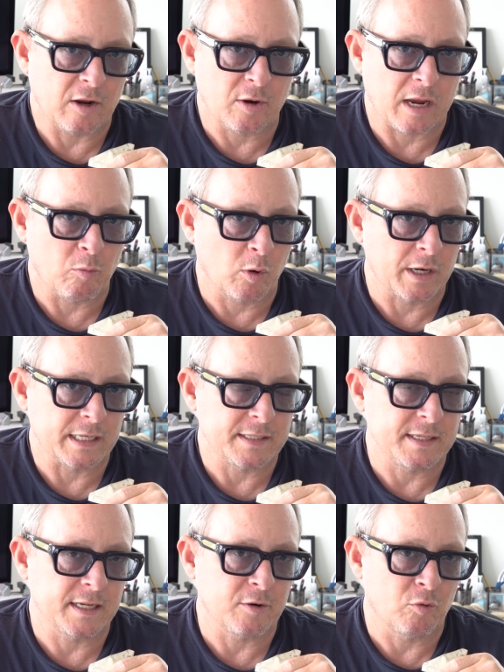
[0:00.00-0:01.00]
Okay, we're going
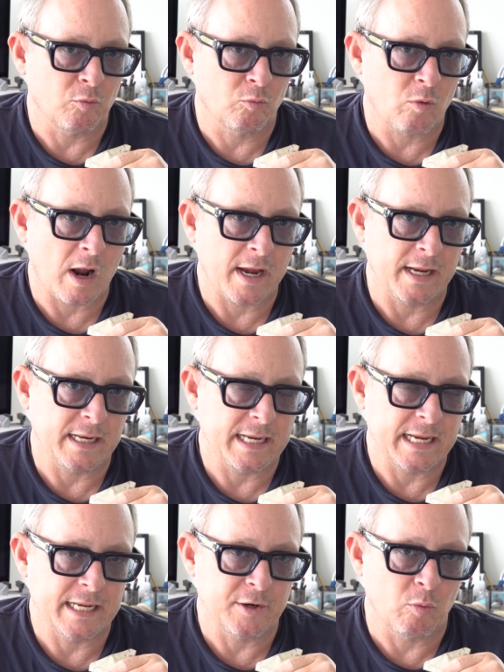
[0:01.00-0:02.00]
to dig right
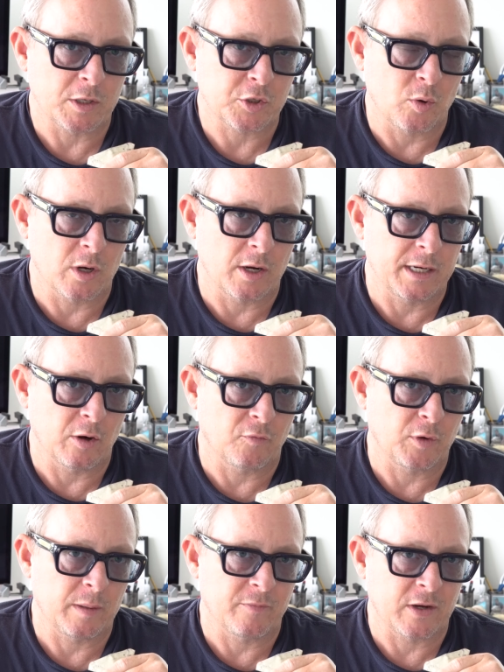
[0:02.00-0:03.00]
into what's going on here at
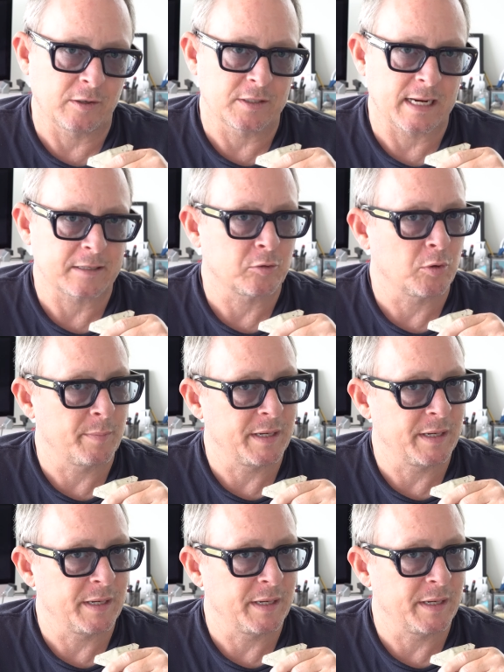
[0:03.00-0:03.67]
Freedom Fighter Tactical.